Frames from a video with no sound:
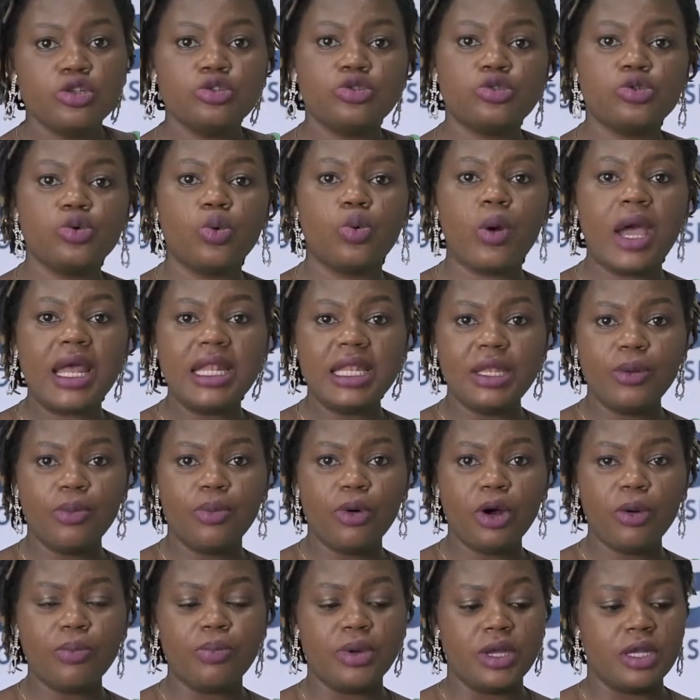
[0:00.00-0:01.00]
To wind the
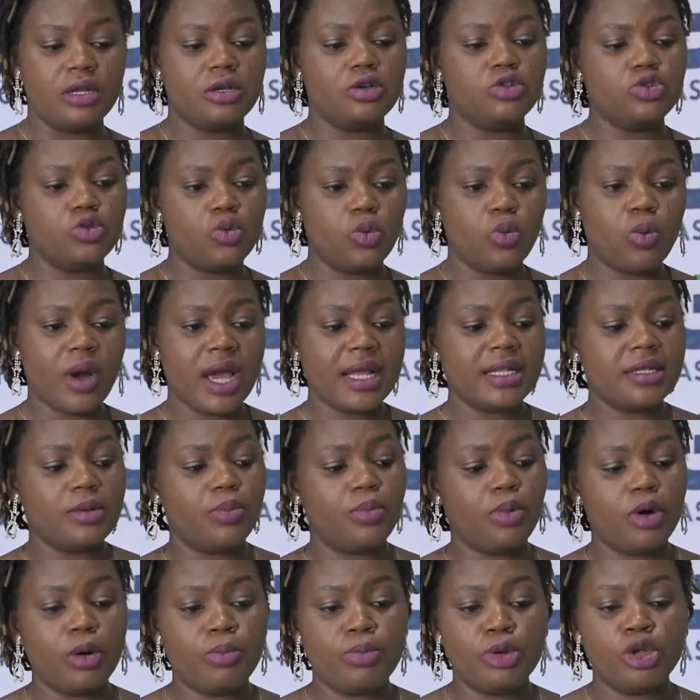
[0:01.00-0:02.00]
bobbin, you wind the
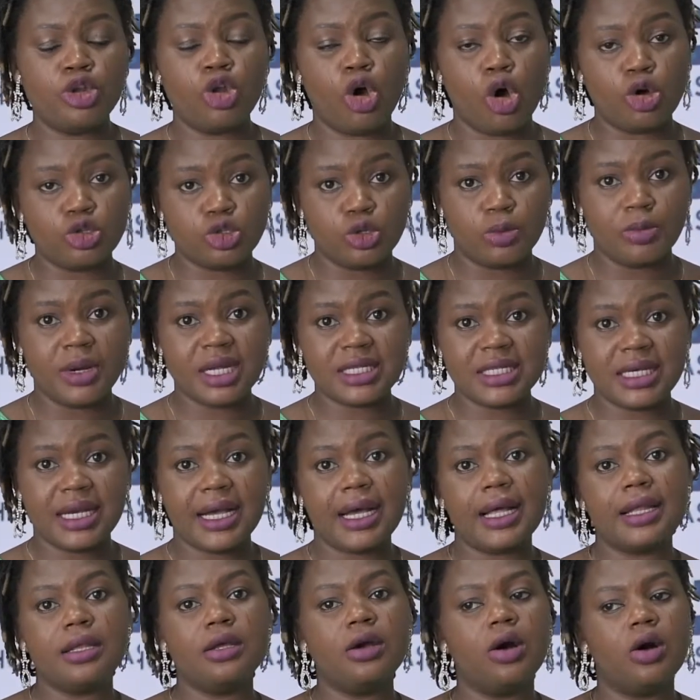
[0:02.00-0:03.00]
bobbin
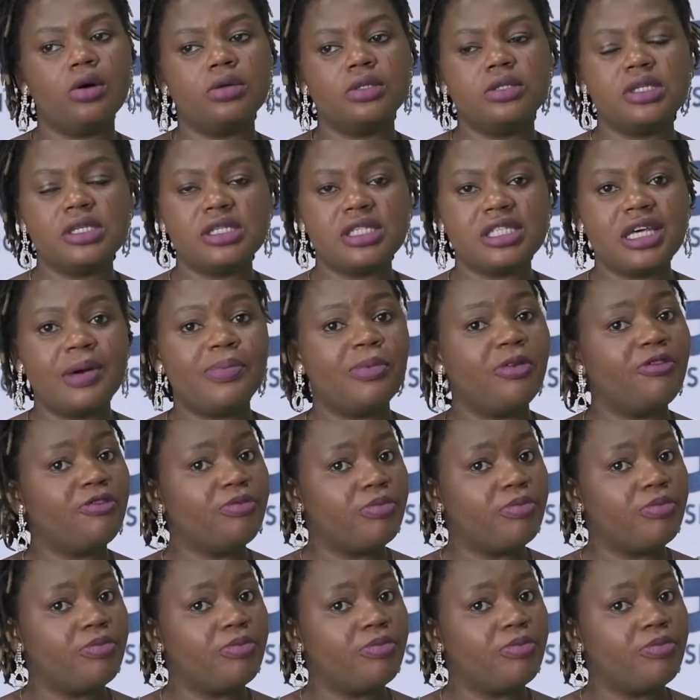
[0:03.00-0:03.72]
automatically on this type of